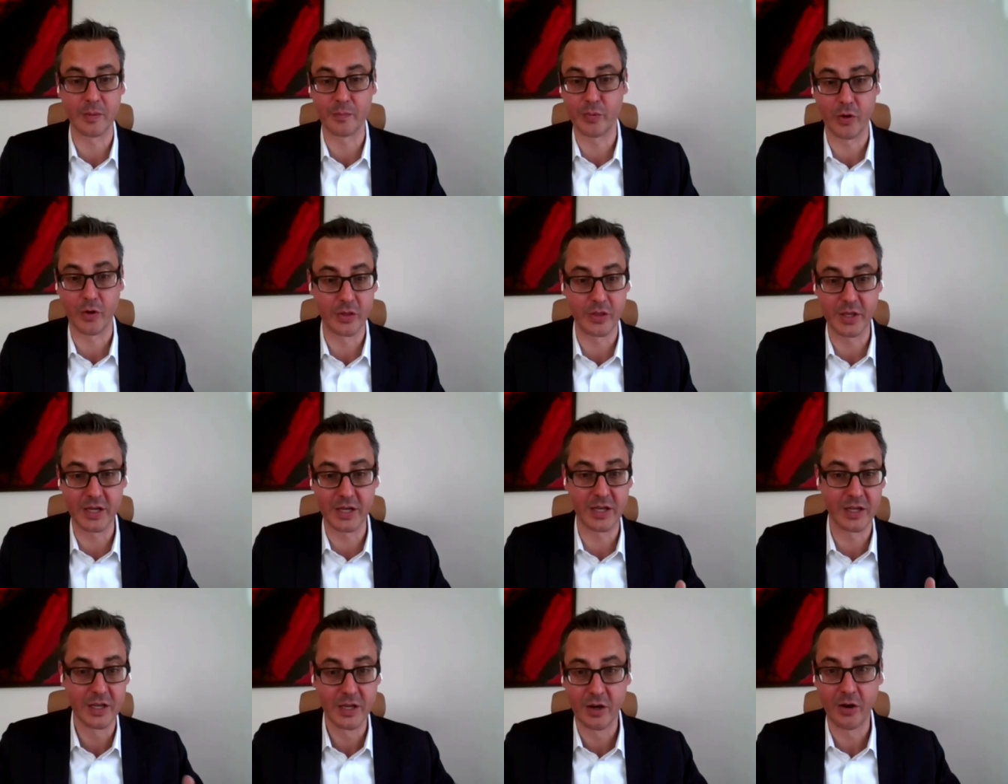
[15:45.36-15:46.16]
on, the on
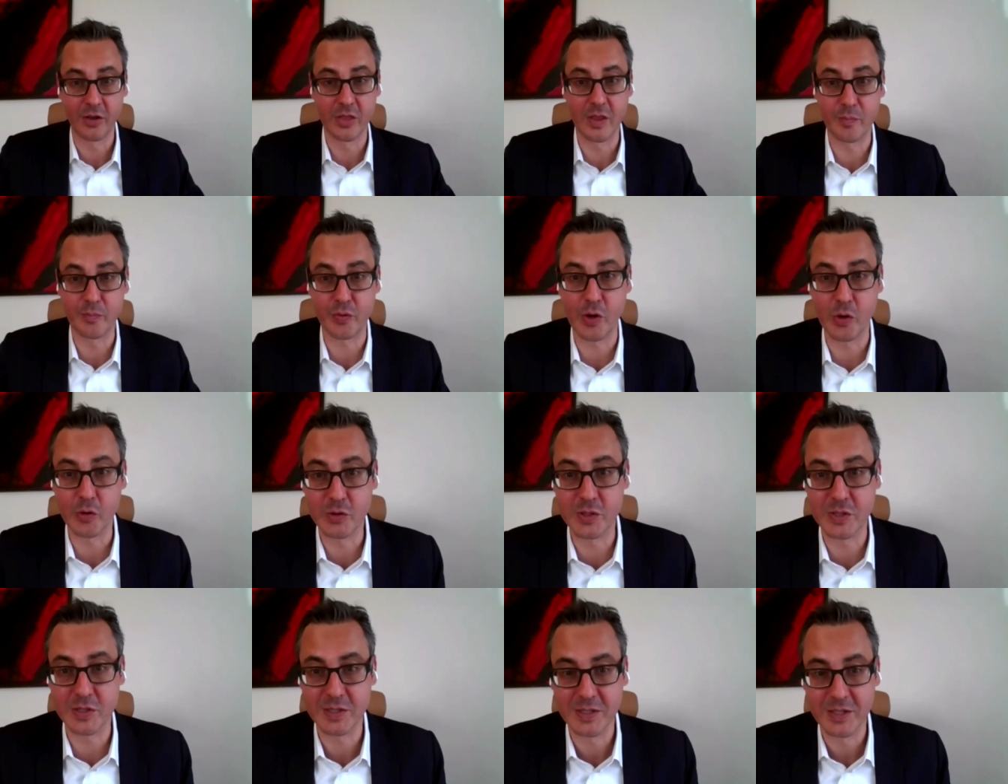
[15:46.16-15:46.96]
the on the
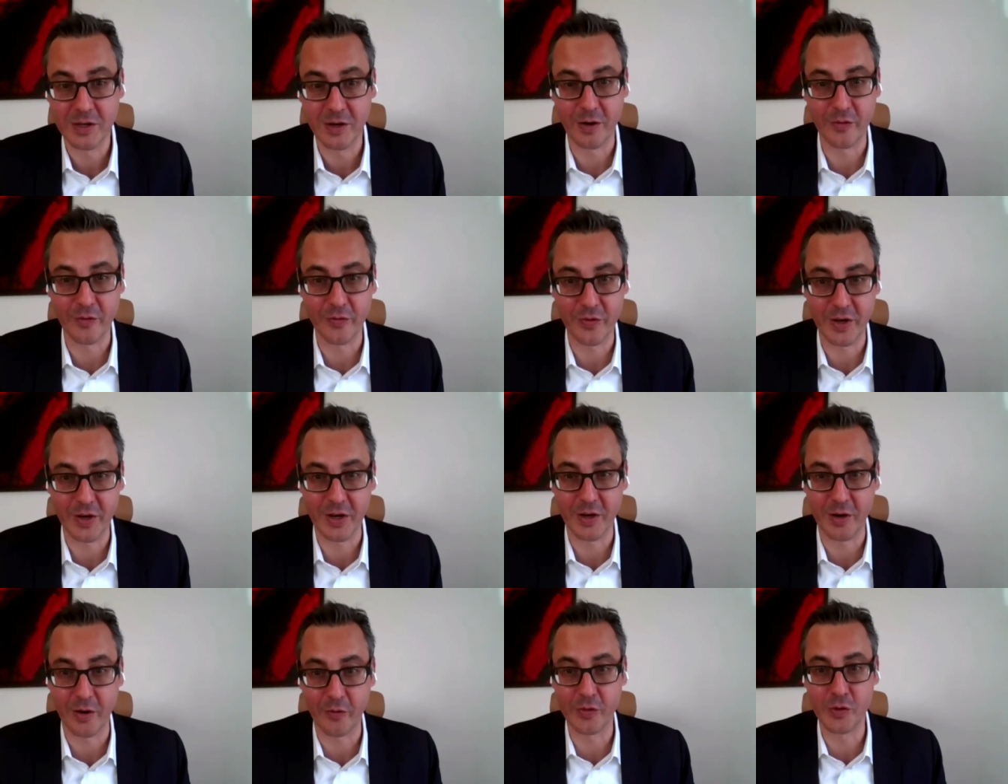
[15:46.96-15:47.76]
pros of
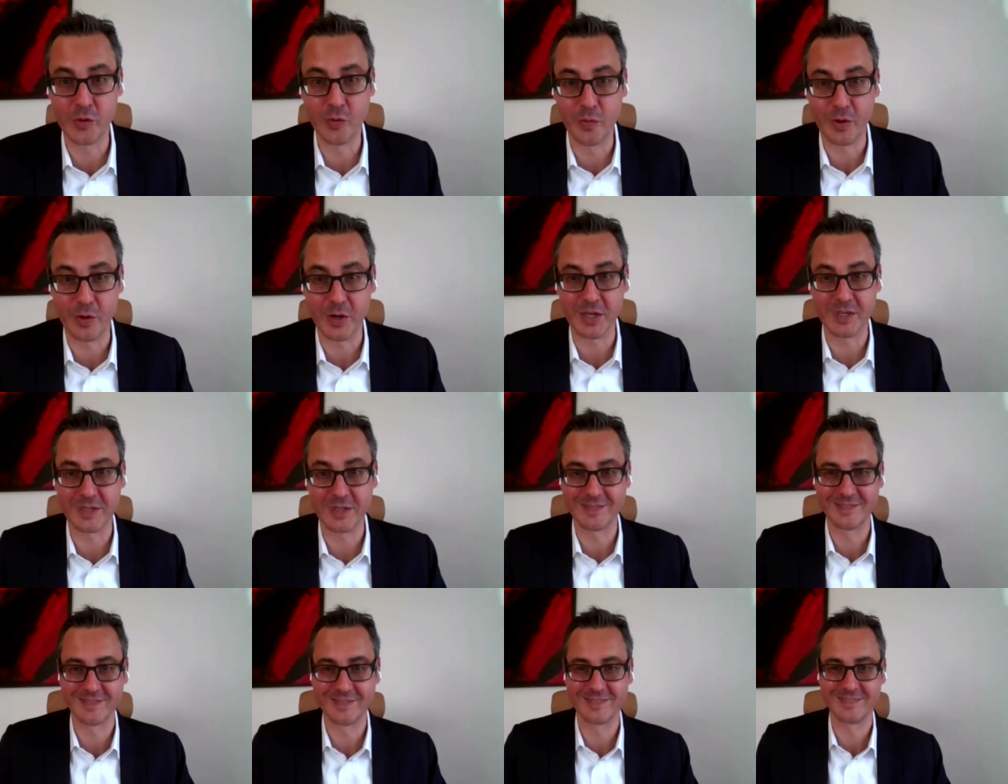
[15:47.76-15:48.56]
of new
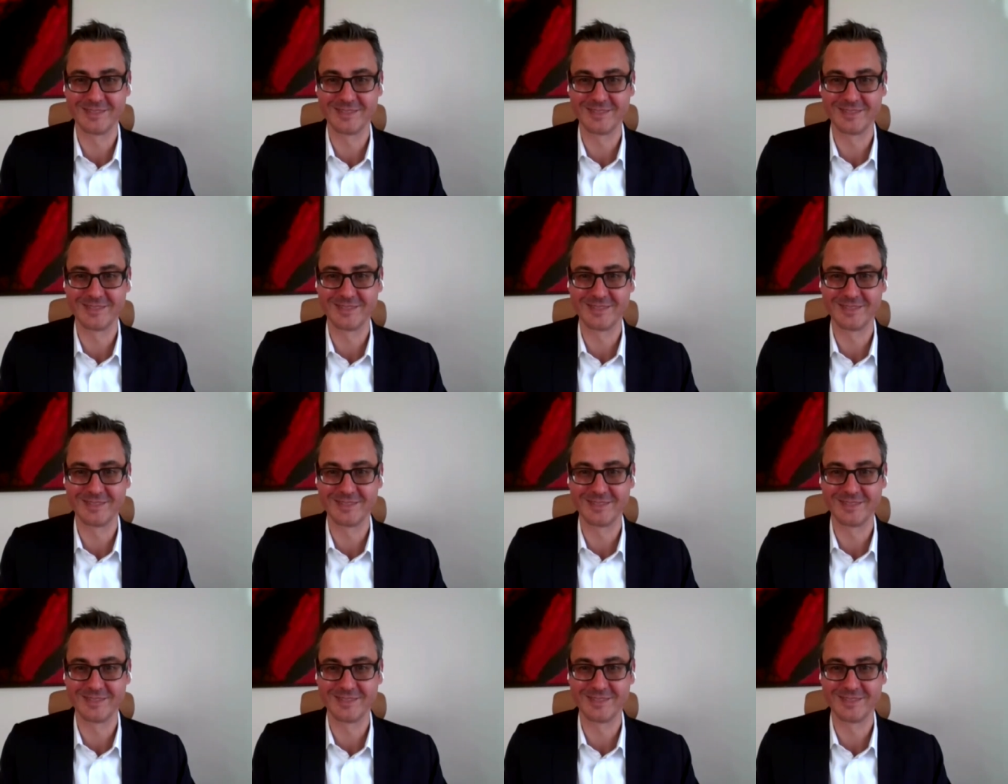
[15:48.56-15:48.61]
work?